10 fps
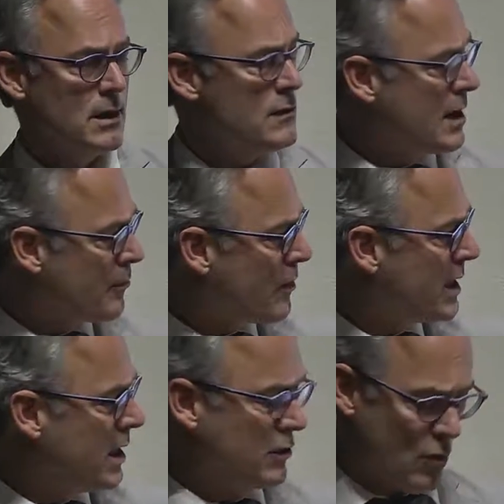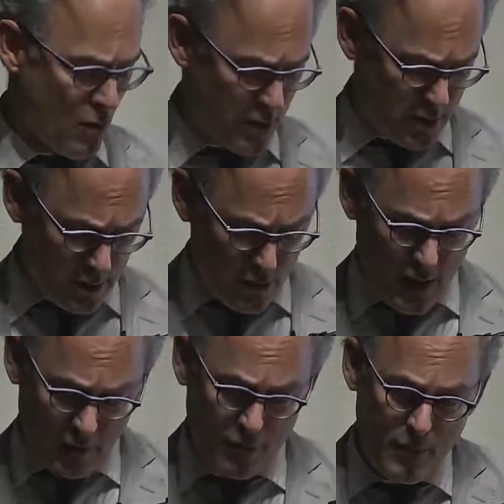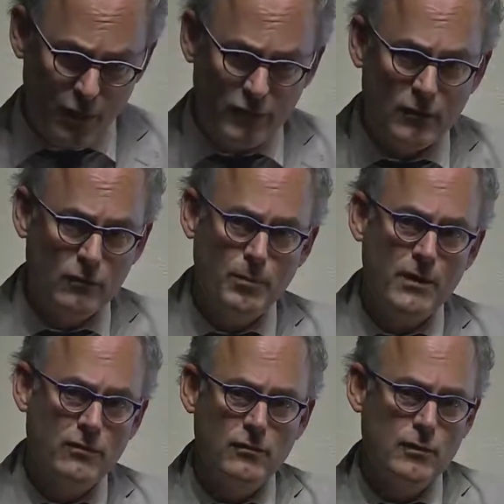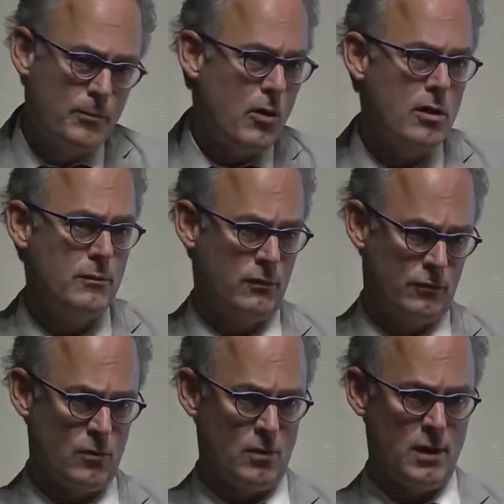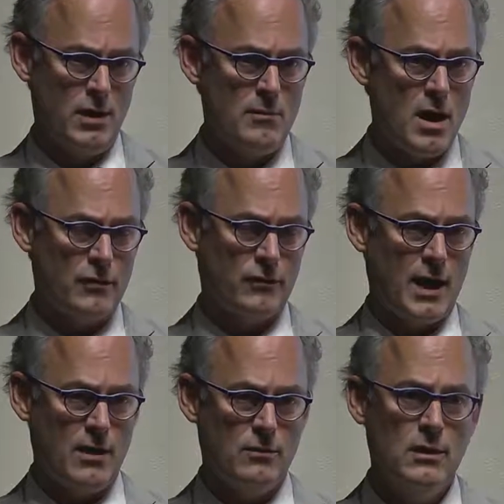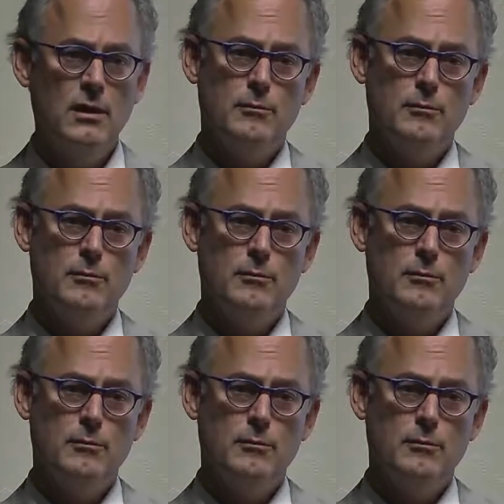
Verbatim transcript: In the upper right hand corner, you have the most expensive department store in Moscow